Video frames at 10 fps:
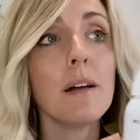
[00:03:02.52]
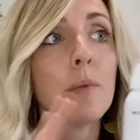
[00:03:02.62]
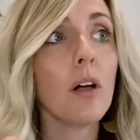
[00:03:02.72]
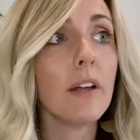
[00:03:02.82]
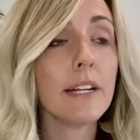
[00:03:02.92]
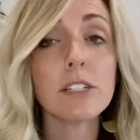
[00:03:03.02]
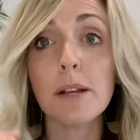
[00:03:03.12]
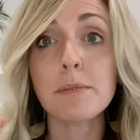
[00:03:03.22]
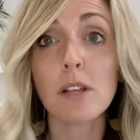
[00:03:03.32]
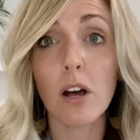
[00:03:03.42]

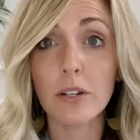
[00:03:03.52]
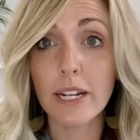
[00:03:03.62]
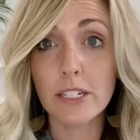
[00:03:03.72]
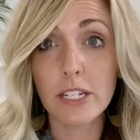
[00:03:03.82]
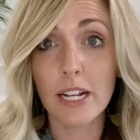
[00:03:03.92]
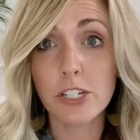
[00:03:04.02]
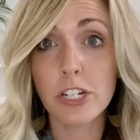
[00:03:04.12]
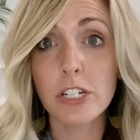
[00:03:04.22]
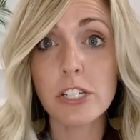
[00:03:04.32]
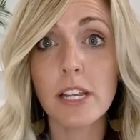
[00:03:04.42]
All hair
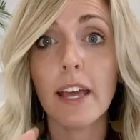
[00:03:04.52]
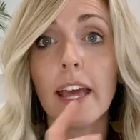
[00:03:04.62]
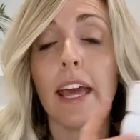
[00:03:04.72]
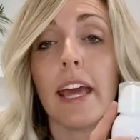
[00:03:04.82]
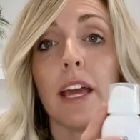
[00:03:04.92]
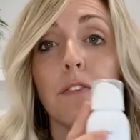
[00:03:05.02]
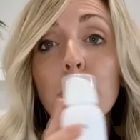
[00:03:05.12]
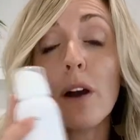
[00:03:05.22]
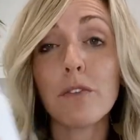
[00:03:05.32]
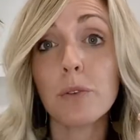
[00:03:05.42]
textures. If you
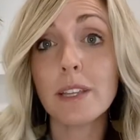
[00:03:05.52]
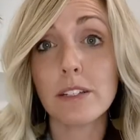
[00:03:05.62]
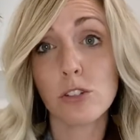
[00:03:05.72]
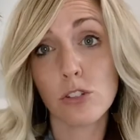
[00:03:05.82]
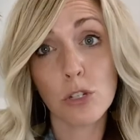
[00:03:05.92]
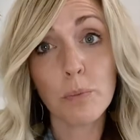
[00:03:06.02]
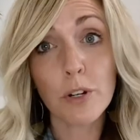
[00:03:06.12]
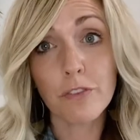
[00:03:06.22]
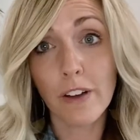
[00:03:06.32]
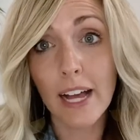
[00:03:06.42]
have really
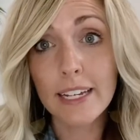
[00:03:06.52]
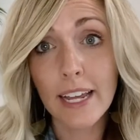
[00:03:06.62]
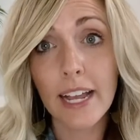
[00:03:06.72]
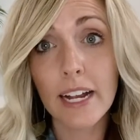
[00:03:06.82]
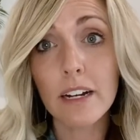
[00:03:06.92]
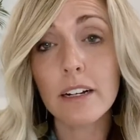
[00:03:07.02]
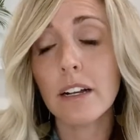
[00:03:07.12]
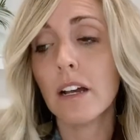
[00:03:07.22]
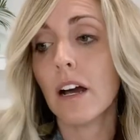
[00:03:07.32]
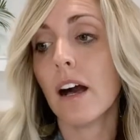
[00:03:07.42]
super fine hair,
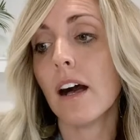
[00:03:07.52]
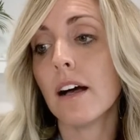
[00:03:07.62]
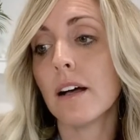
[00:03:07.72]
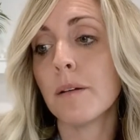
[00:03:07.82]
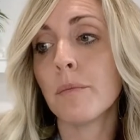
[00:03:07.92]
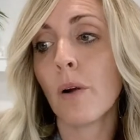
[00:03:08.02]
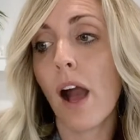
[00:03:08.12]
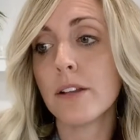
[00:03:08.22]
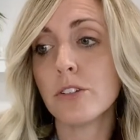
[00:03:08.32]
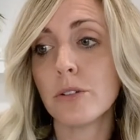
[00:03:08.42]

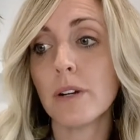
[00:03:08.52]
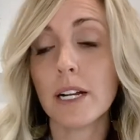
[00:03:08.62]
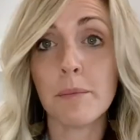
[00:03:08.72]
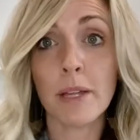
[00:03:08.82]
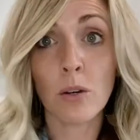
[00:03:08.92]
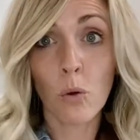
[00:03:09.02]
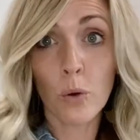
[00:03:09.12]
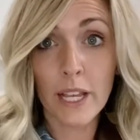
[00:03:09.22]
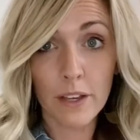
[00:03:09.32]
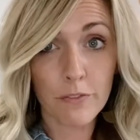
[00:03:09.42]
I do recommend
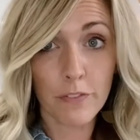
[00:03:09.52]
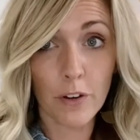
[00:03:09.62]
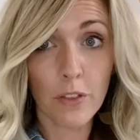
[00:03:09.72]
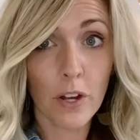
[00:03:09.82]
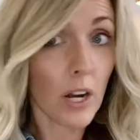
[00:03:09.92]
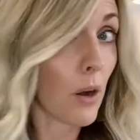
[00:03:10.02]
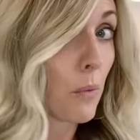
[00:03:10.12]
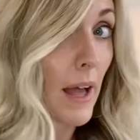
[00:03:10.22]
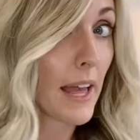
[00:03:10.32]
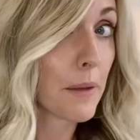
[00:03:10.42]
holding it further
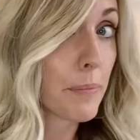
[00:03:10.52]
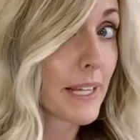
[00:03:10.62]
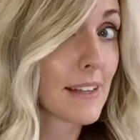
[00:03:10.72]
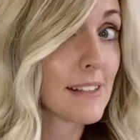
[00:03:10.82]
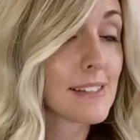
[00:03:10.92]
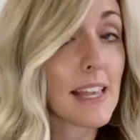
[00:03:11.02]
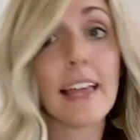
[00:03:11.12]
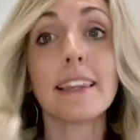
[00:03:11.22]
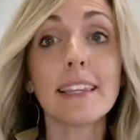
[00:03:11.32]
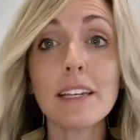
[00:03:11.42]
away because a
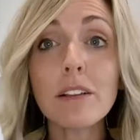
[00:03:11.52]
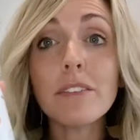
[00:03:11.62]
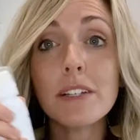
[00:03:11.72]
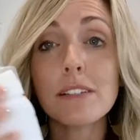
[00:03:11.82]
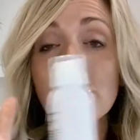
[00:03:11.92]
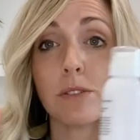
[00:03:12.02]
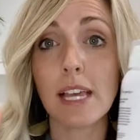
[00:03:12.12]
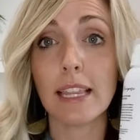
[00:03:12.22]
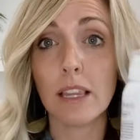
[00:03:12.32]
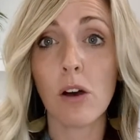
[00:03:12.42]
little of this goes
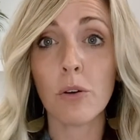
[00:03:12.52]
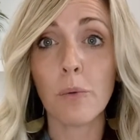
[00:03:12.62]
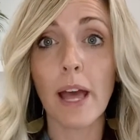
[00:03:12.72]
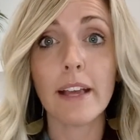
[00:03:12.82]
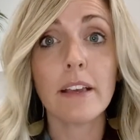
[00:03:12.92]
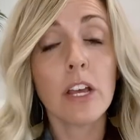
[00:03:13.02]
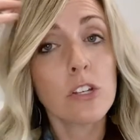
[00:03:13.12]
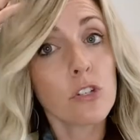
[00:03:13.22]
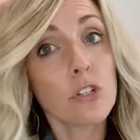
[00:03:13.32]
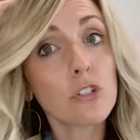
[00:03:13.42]
a long way.
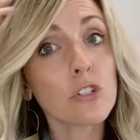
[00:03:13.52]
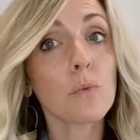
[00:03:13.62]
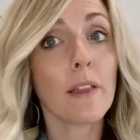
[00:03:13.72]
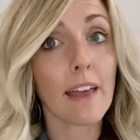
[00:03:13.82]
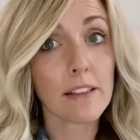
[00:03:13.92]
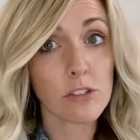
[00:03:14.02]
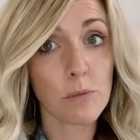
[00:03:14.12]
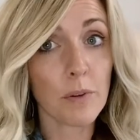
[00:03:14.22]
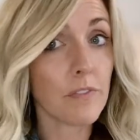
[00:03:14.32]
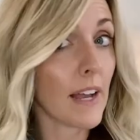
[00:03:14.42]
So you just want that
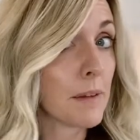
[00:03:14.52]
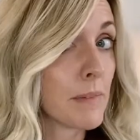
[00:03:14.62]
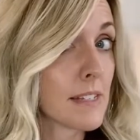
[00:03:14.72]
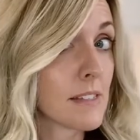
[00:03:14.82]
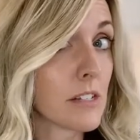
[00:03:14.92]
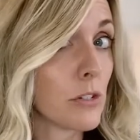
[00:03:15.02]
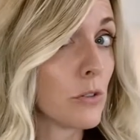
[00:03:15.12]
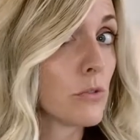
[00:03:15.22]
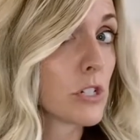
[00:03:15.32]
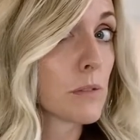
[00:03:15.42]
super fine mist
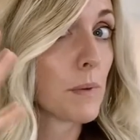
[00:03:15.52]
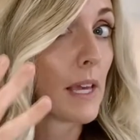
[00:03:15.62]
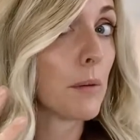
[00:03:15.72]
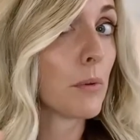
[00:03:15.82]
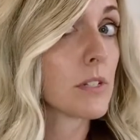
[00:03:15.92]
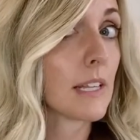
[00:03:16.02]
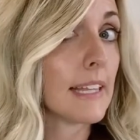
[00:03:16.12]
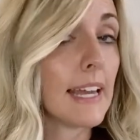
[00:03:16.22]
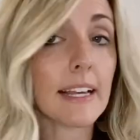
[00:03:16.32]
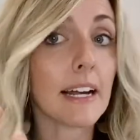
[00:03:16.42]
to just be able to
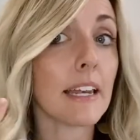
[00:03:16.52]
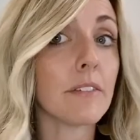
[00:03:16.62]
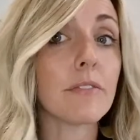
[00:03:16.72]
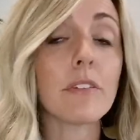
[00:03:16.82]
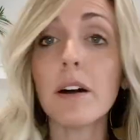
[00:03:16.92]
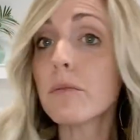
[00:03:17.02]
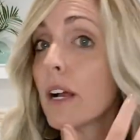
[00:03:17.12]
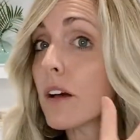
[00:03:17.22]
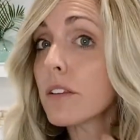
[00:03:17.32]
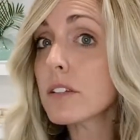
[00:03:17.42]
lay kind of
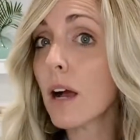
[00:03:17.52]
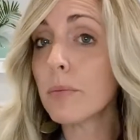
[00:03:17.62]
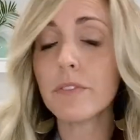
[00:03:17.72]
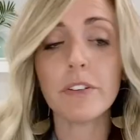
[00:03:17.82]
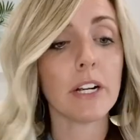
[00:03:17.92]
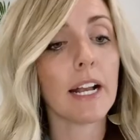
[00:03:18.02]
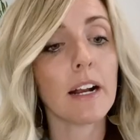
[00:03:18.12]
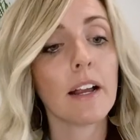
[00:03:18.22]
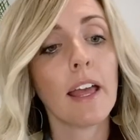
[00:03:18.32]
right on the top of your hair.